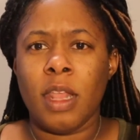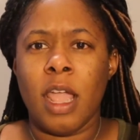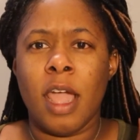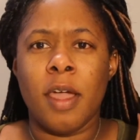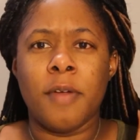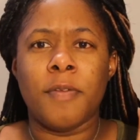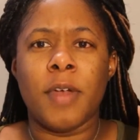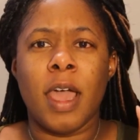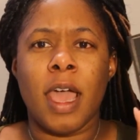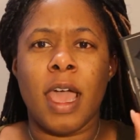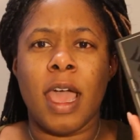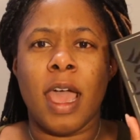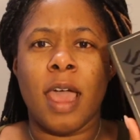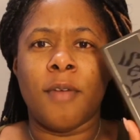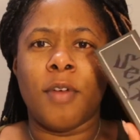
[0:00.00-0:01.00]
I've
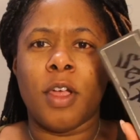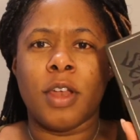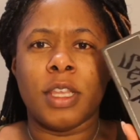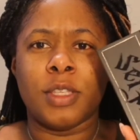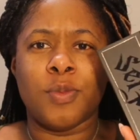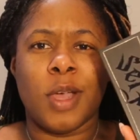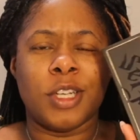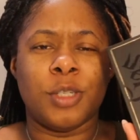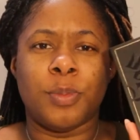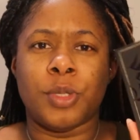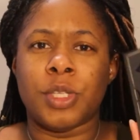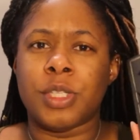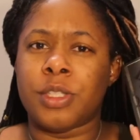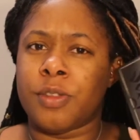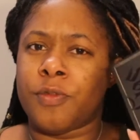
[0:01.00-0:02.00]
already swatched it, but
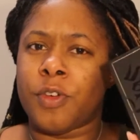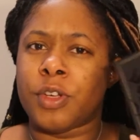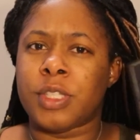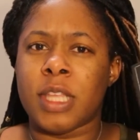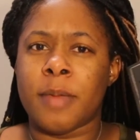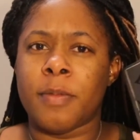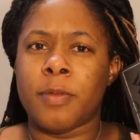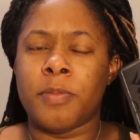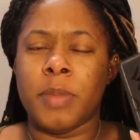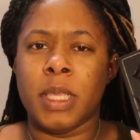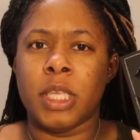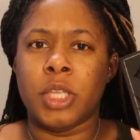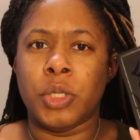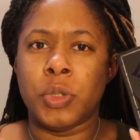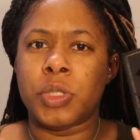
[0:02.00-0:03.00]
this is the first time of me
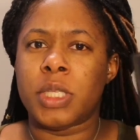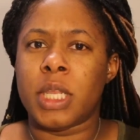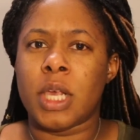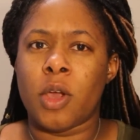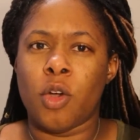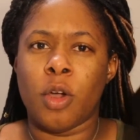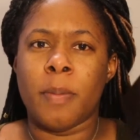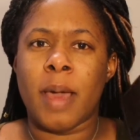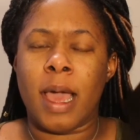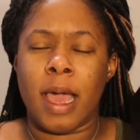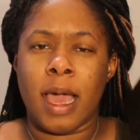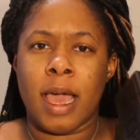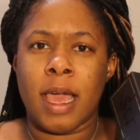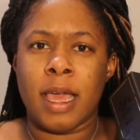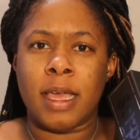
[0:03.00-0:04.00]
using it on my
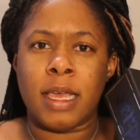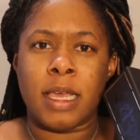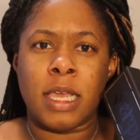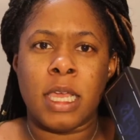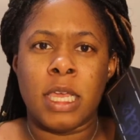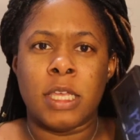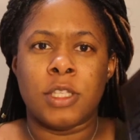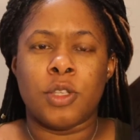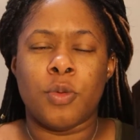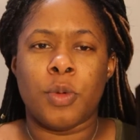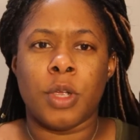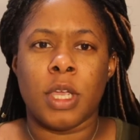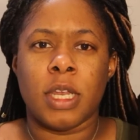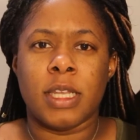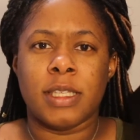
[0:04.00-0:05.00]
eye. So,
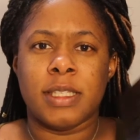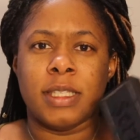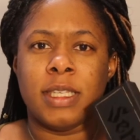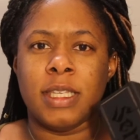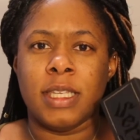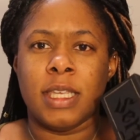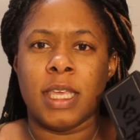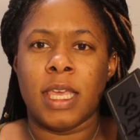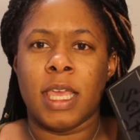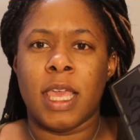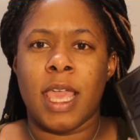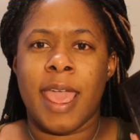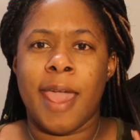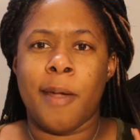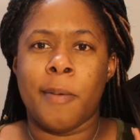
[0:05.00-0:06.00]
we're going to see
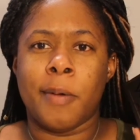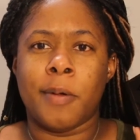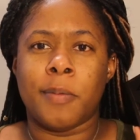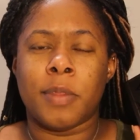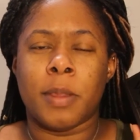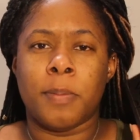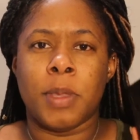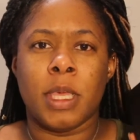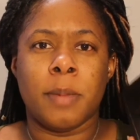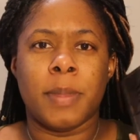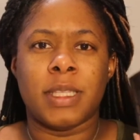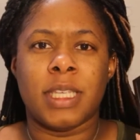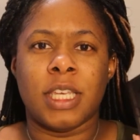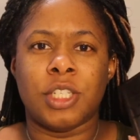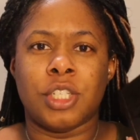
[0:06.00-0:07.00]
how the
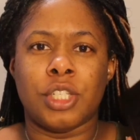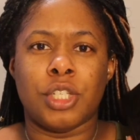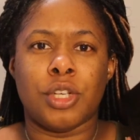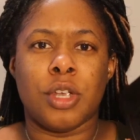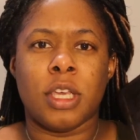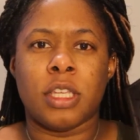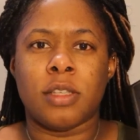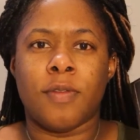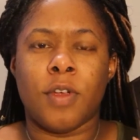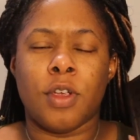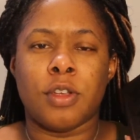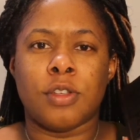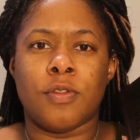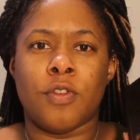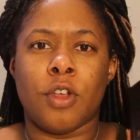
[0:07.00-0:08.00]
pigmentation
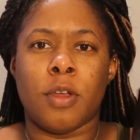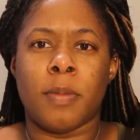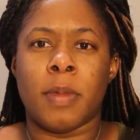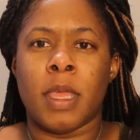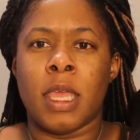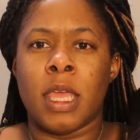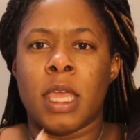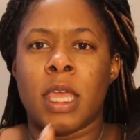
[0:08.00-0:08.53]
transfers from